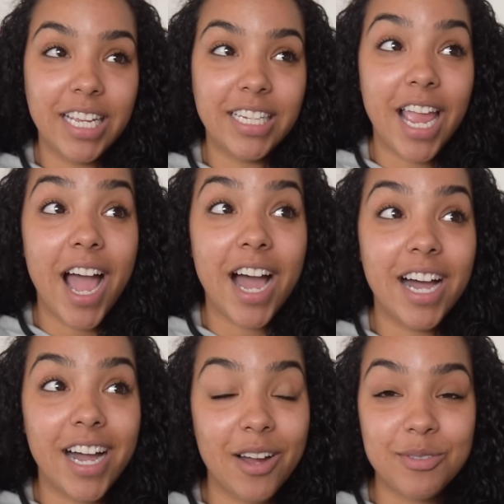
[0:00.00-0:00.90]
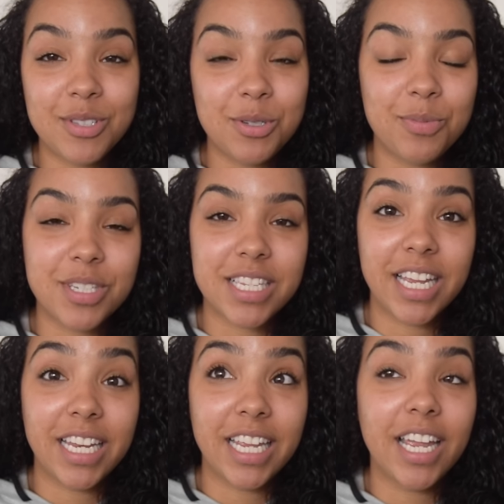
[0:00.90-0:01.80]
yeah, I was super
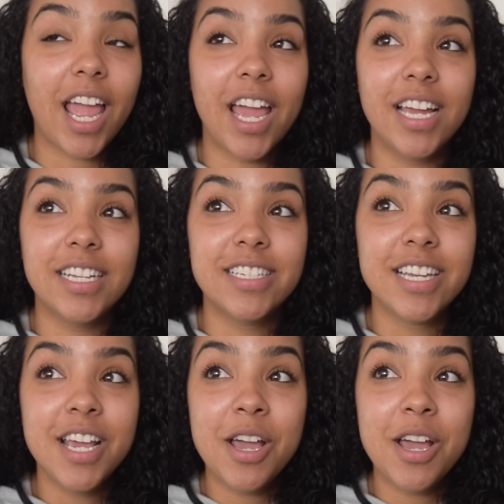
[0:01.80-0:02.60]
skinny and